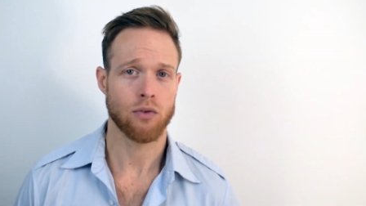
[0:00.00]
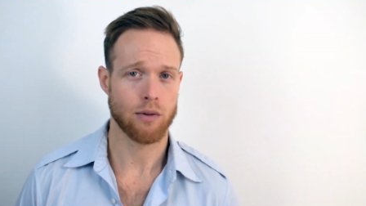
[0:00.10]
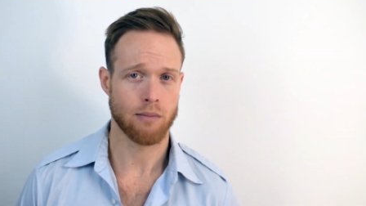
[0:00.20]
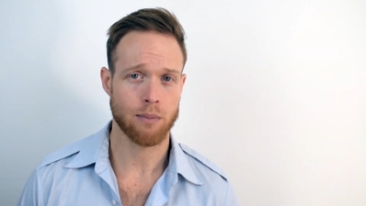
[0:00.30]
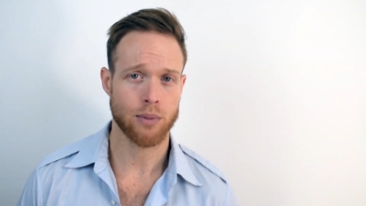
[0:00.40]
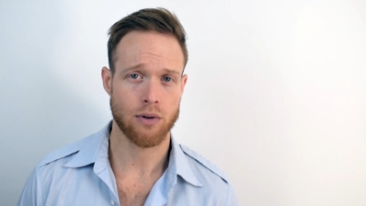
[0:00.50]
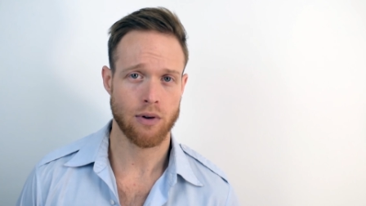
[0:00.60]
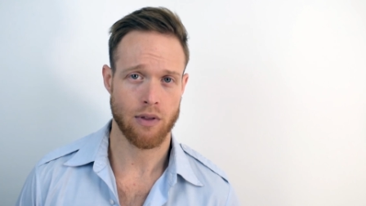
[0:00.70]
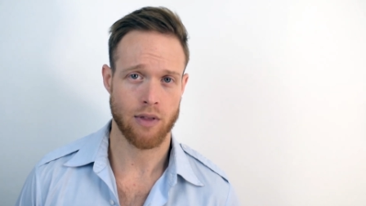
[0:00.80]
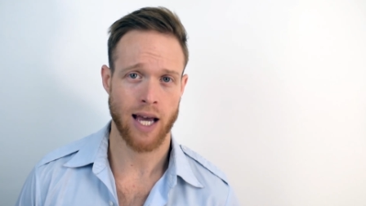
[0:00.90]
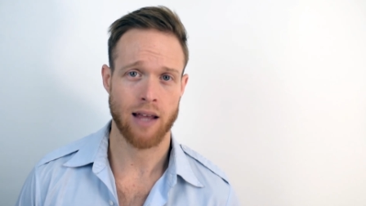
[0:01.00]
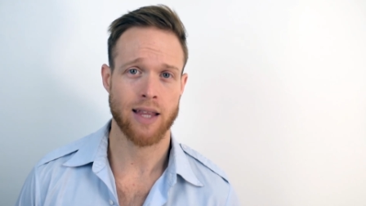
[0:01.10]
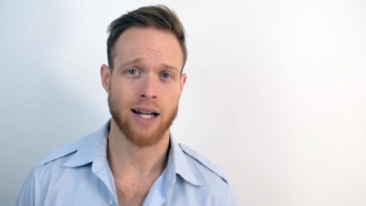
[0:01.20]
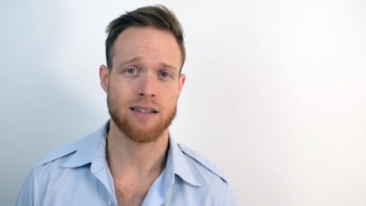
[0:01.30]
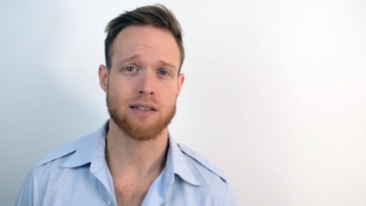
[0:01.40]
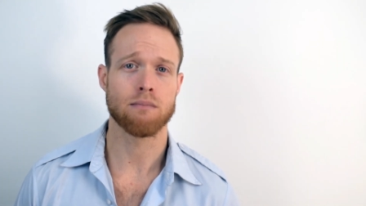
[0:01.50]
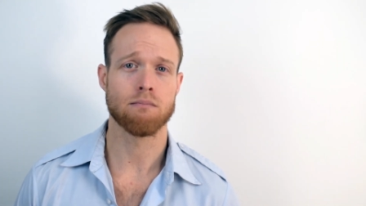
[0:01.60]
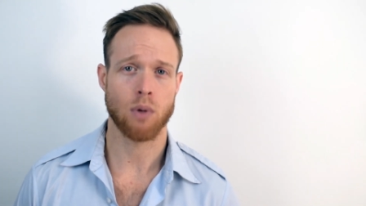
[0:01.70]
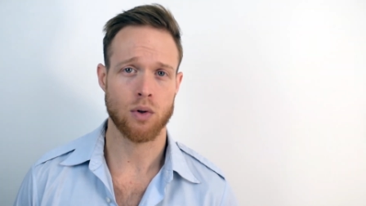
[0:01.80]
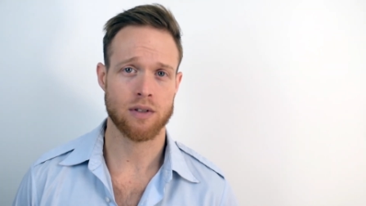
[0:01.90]
Remember that. That is the
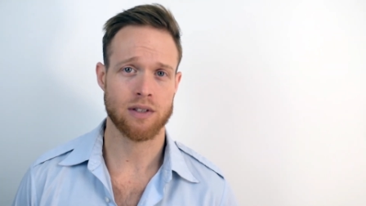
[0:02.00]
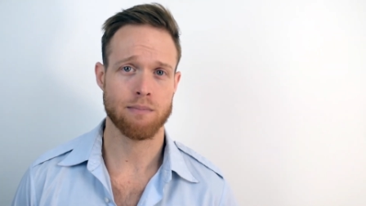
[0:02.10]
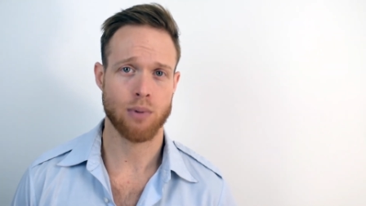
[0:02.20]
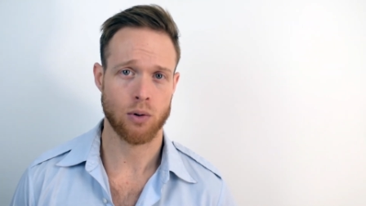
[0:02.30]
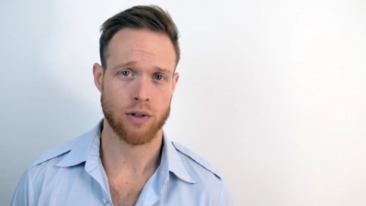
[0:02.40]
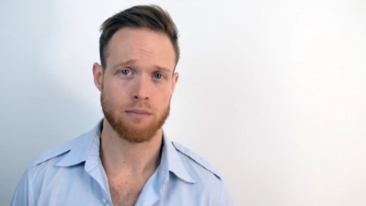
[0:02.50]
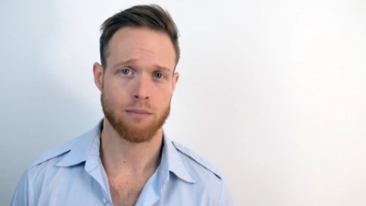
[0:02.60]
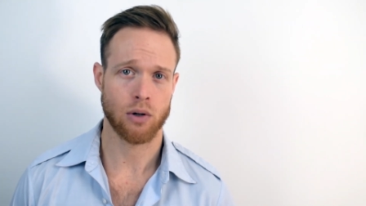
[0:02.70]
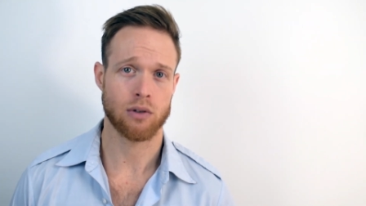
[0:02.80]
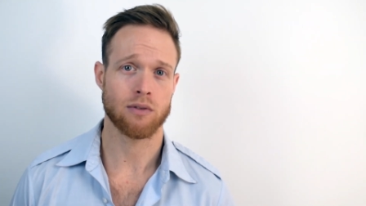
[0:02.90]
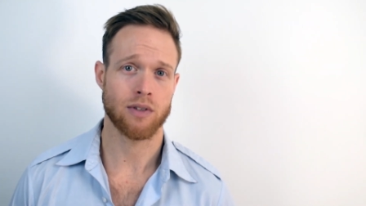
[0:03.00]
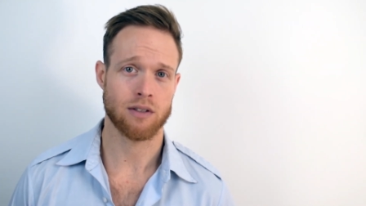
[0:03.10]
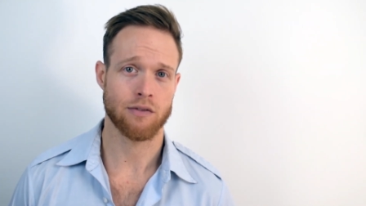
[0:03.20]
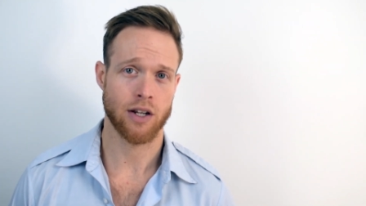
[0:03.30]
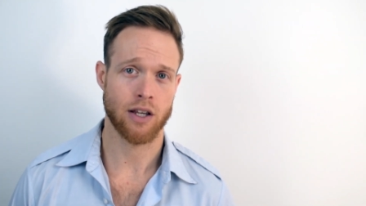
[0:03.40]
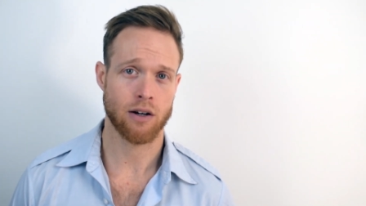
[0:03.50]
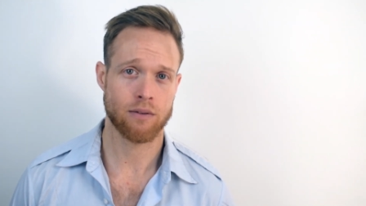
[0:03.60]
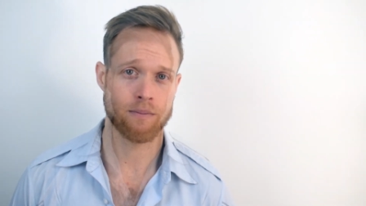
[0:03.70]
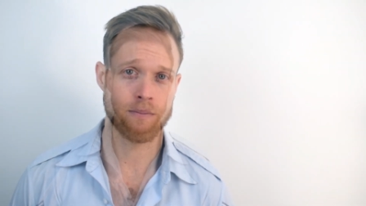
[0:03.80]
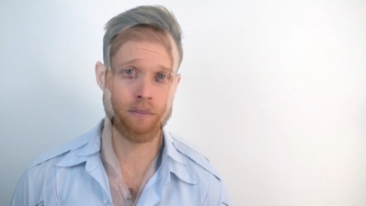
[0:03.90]
most important part of this video.
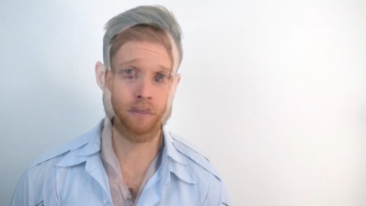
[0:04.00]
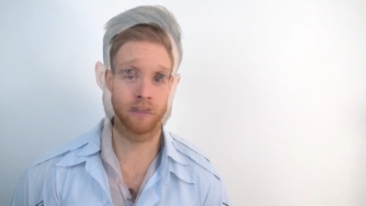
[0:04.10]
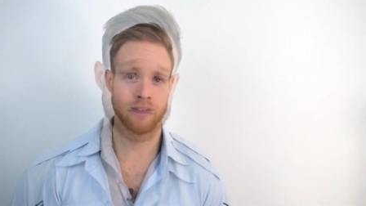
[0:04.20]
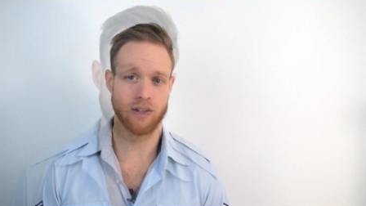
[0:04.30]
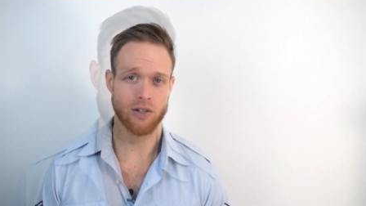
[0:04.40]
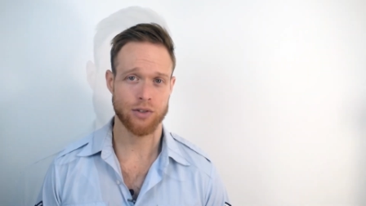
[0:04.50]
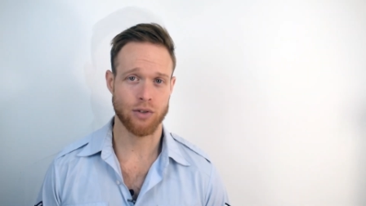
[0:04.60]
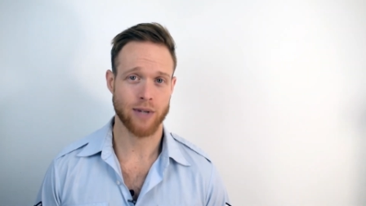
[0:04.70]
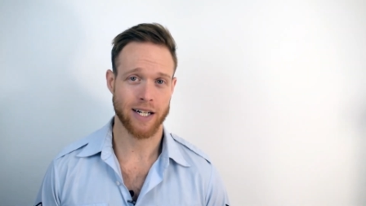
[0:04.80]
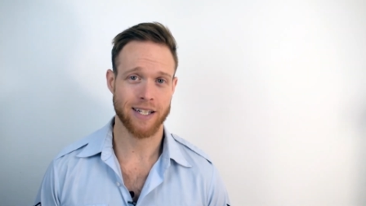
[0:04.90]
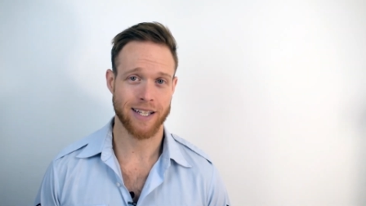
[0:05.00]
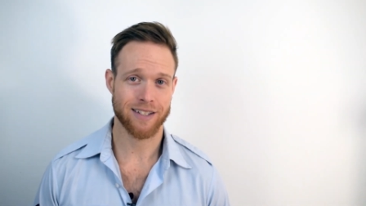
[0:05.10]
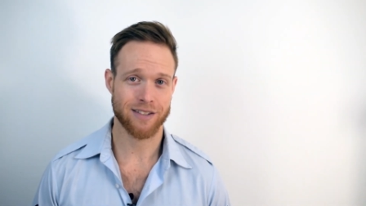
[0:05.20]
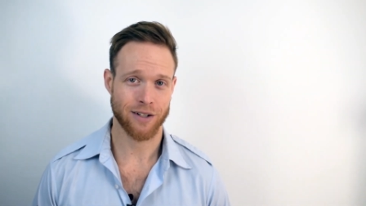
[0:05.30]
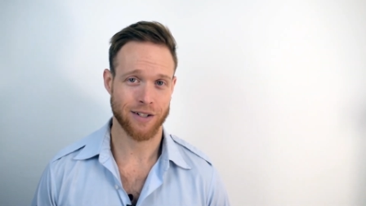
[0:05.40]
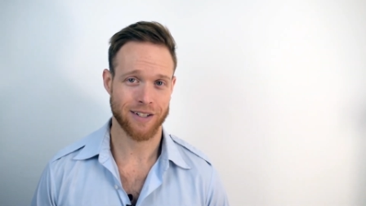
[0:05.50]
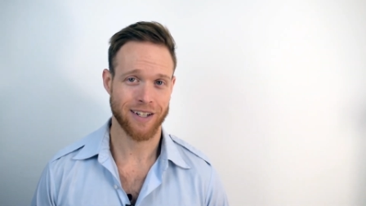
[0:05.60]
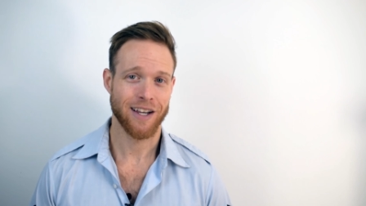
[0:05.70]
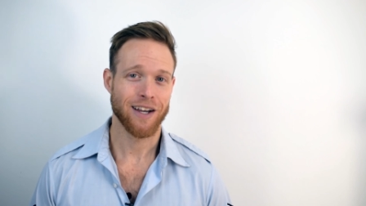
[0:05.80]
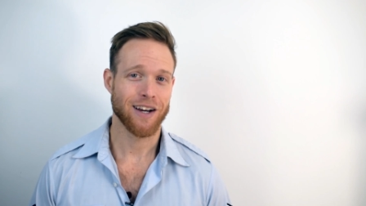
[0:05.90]
Are you ready to get started?
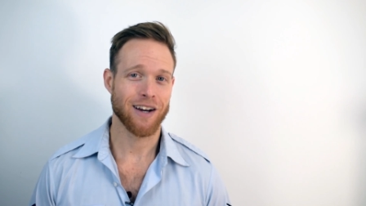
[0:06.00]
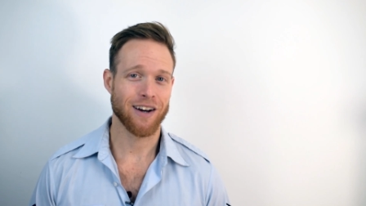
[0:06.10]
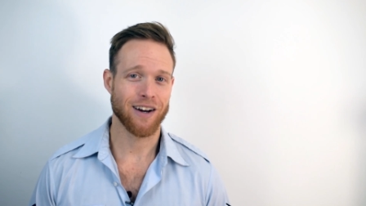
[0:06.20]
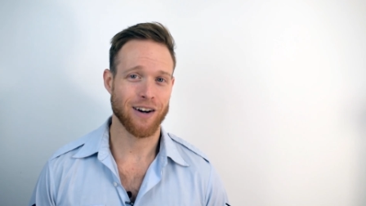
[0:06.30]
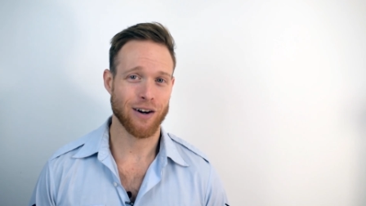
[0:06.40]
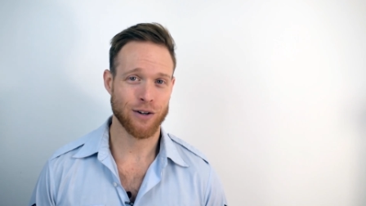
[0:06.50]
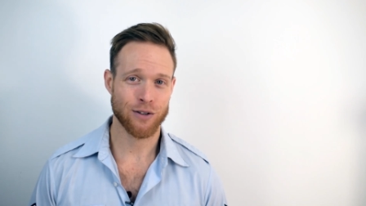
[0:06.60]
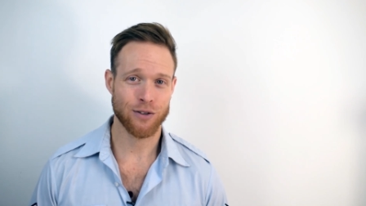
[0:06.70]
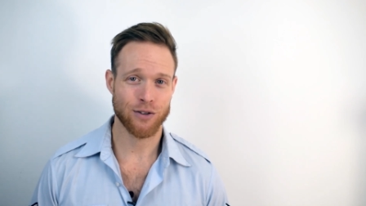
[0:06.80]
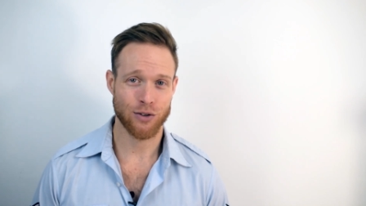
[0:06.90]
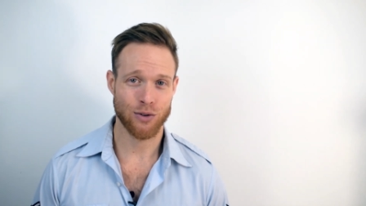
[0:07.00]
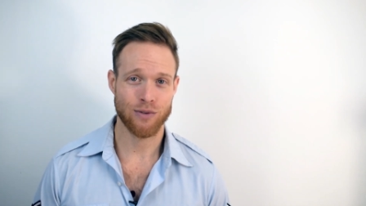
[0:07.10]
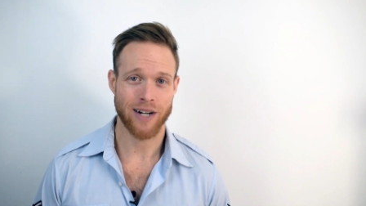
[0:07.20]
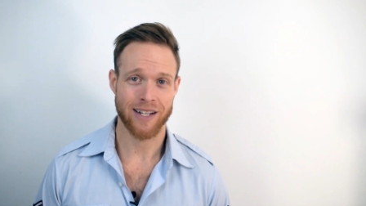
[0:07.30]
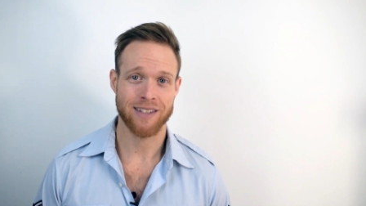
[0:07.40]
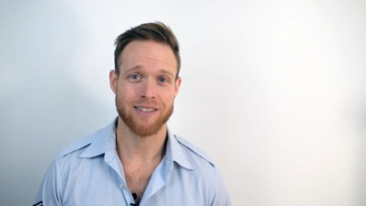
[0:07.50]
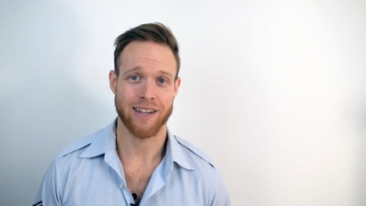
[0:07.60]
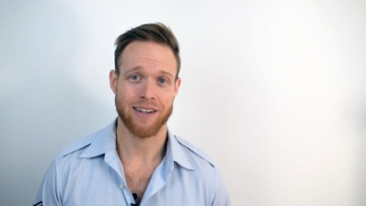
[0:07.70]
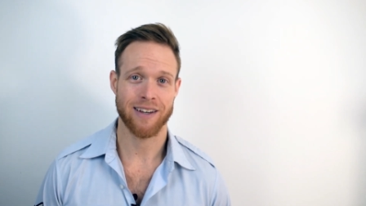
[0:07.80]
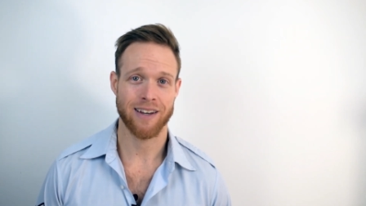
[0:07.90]
Are you ready to
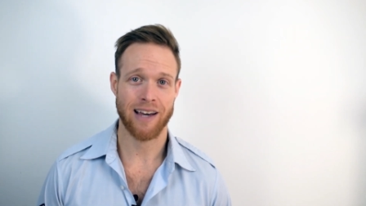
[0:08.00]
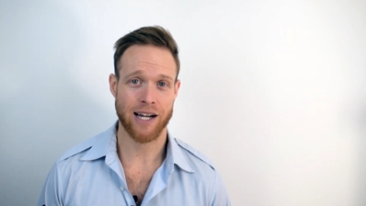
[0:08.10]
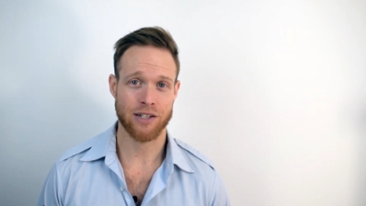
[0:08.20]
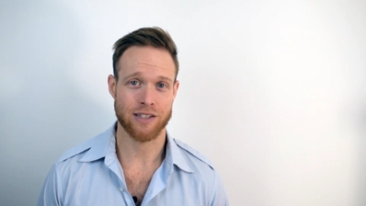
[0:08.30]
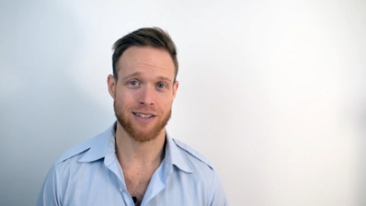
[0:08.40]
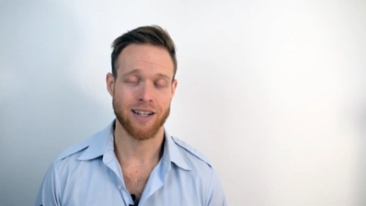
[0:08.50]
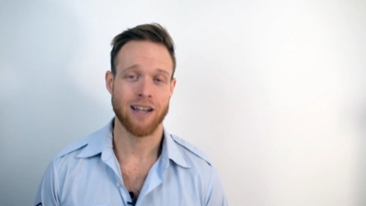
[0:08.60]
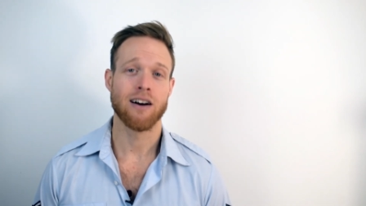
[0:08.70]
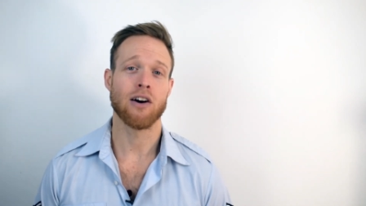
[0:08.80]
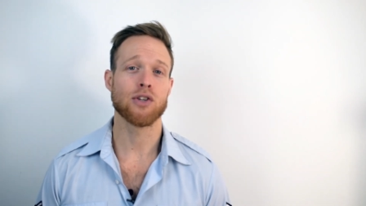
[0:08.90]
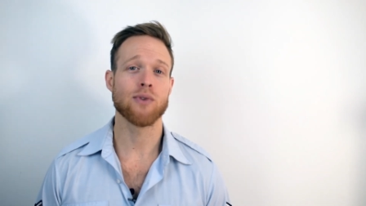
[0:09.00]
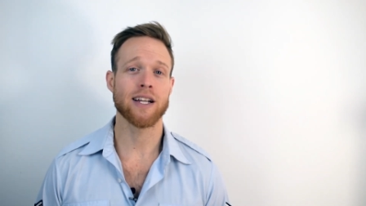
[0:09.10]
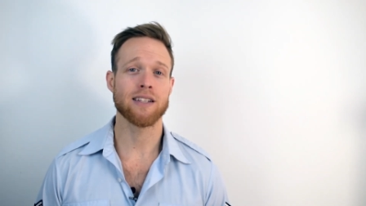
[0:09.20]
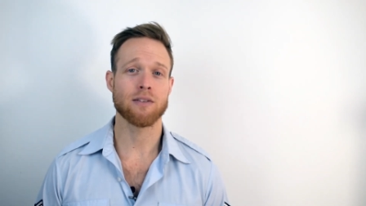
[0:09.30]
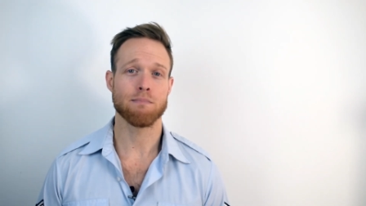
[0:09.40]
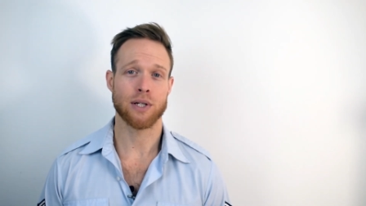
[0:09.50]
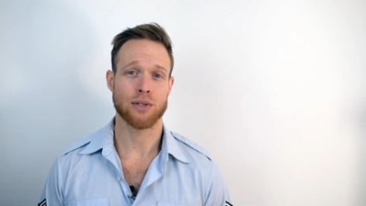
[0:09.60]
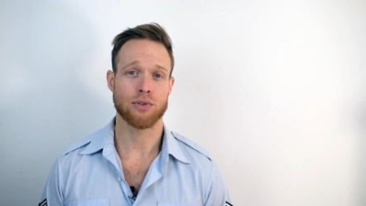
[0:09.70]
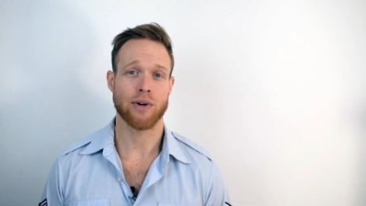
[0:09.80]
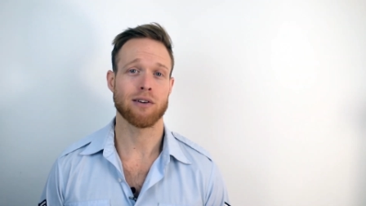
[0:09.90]
take action? Are you ready to
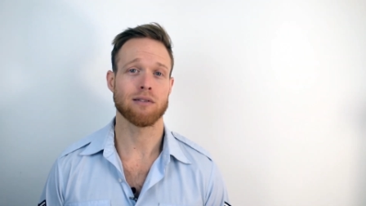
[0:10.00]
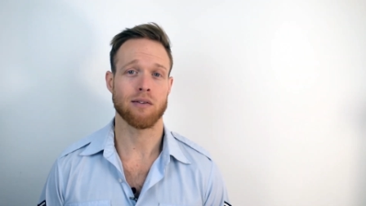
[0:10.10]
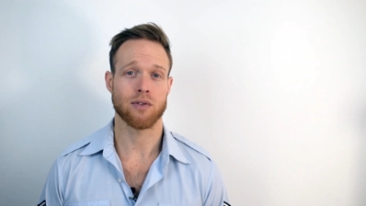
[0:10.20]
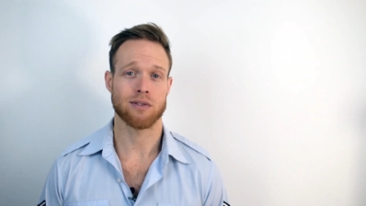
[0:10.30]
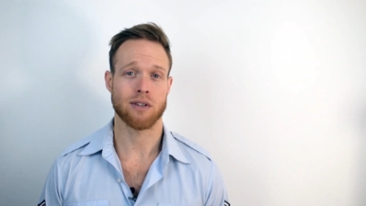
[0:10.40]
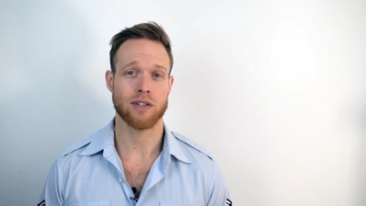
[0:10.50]
build greater levels of